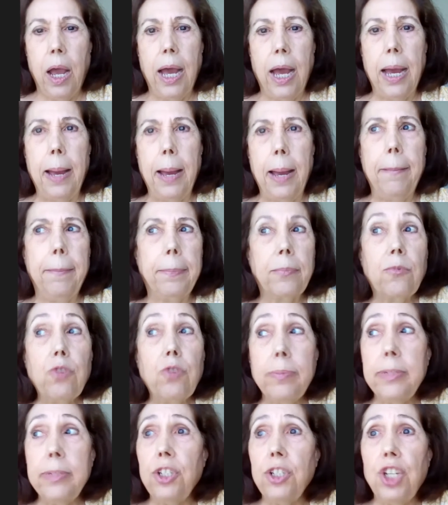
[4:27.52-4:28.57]
Uh,
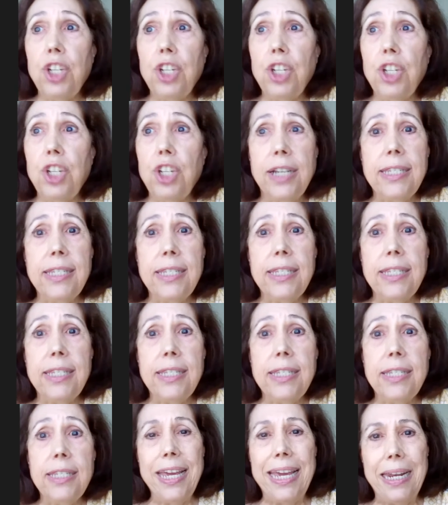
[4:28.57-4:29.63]
criminal justice,
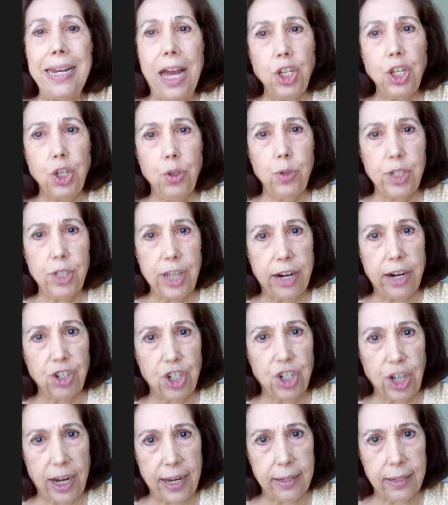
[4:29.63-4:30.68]
we cannot use
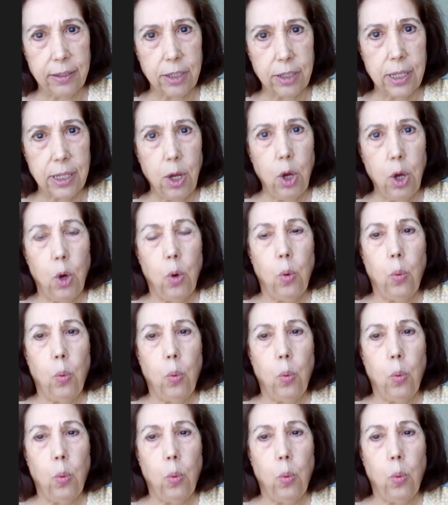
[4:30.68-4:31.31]
our jails